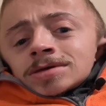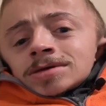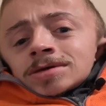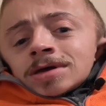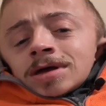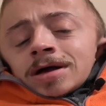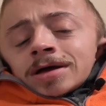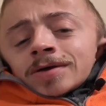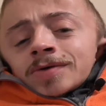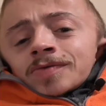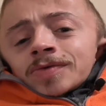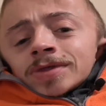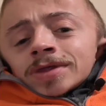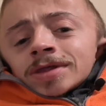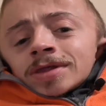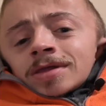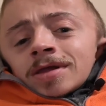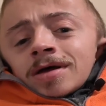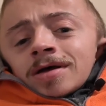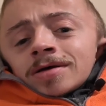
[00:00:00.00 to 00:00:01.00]
I was
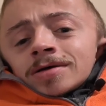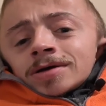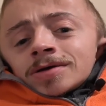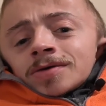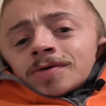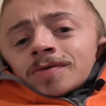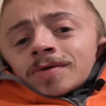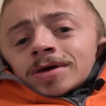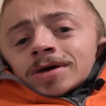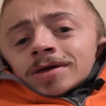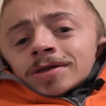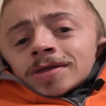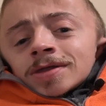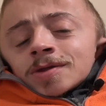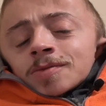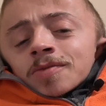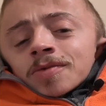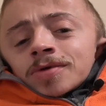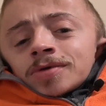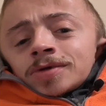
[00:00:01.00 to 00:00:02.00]
not going to
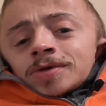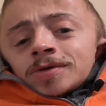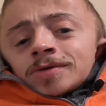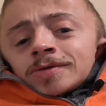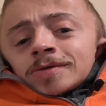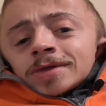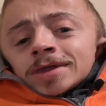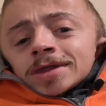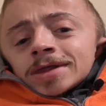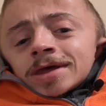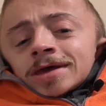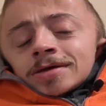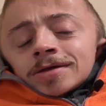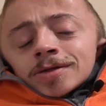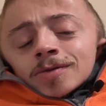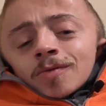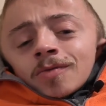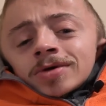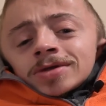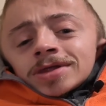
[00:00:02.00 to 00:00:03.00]
produce a
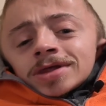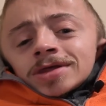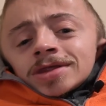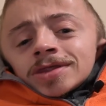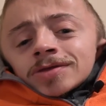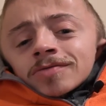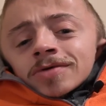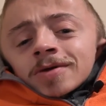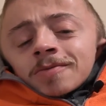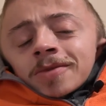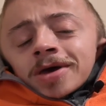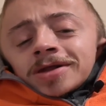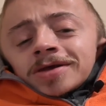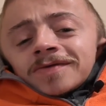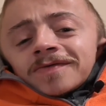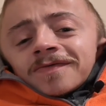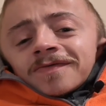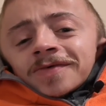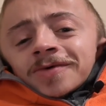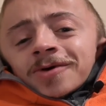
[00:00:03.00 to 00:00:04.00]
23-minute
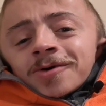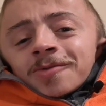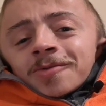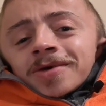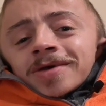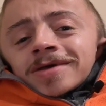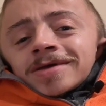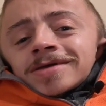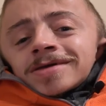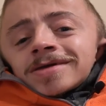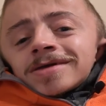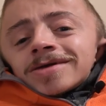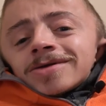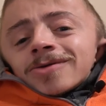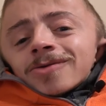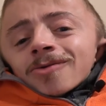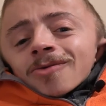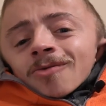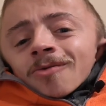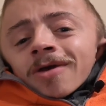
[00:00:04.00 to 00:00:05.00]
film
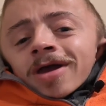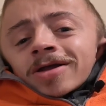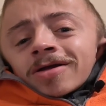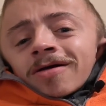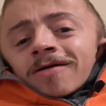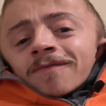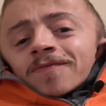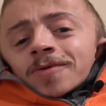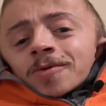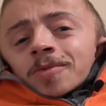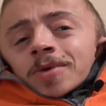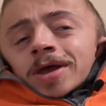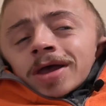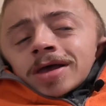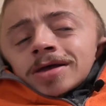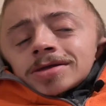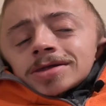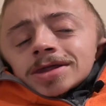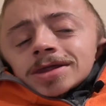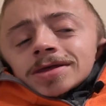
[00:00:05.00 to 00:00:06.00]
right off the
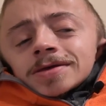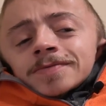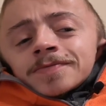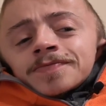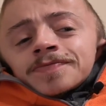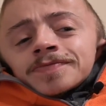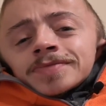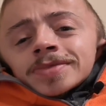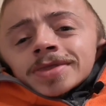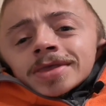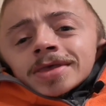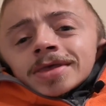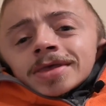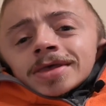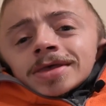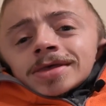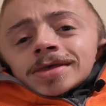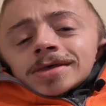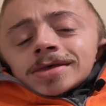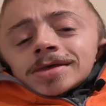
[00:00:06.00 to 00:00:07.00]
bat.
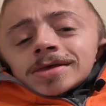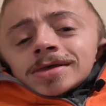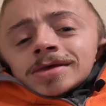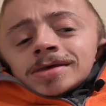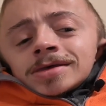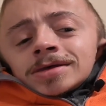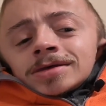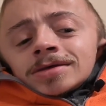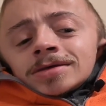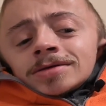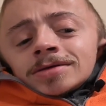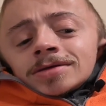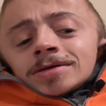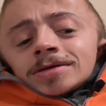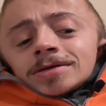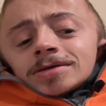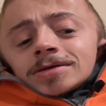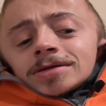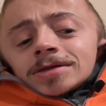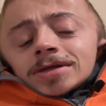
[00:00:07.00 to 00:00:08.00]
And
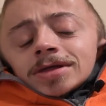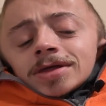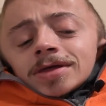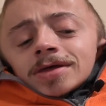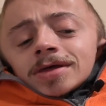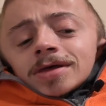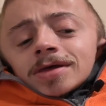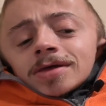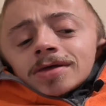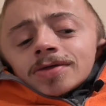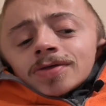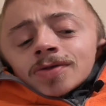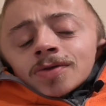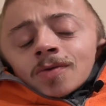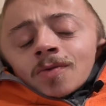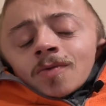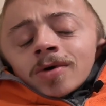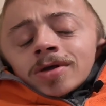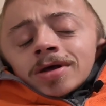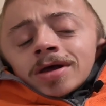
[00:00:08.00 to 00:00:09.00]
so
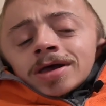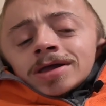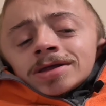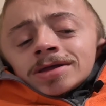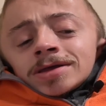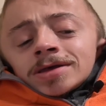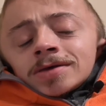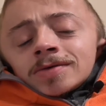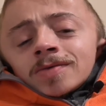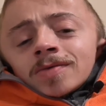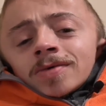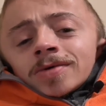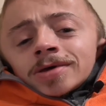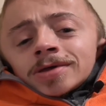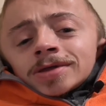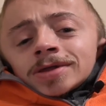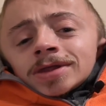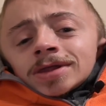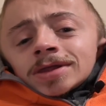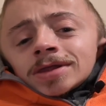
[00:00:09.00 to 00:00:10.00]
what I did
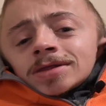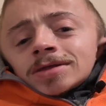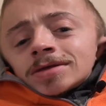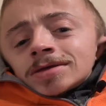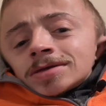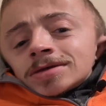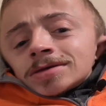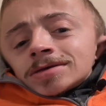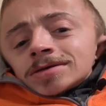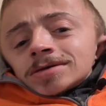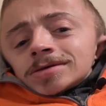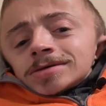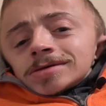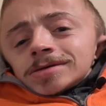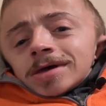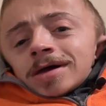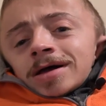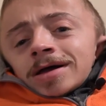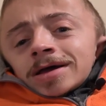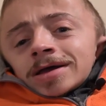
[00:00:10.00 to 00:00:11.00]
was
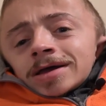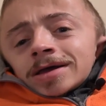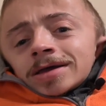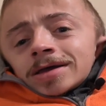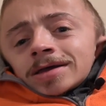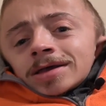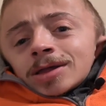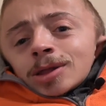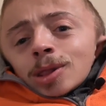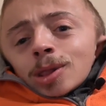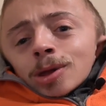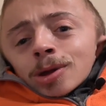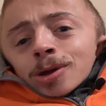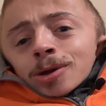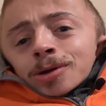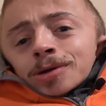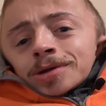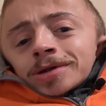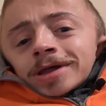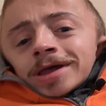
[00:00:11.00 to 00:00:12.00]
I
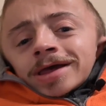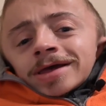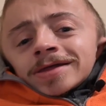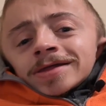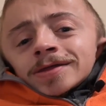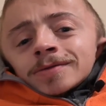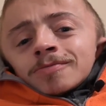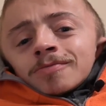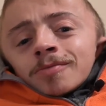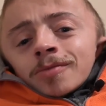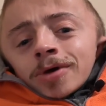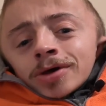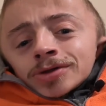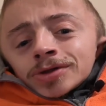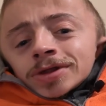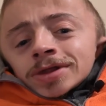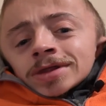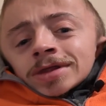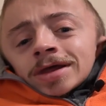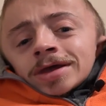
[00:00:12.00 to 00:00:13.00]
learned as
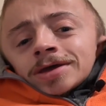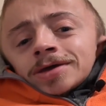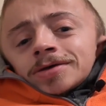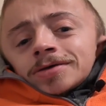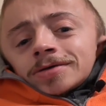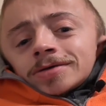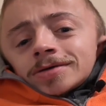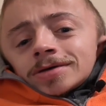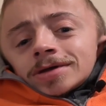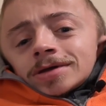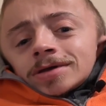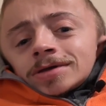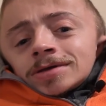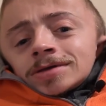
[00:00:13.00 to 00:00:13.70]
much as I could,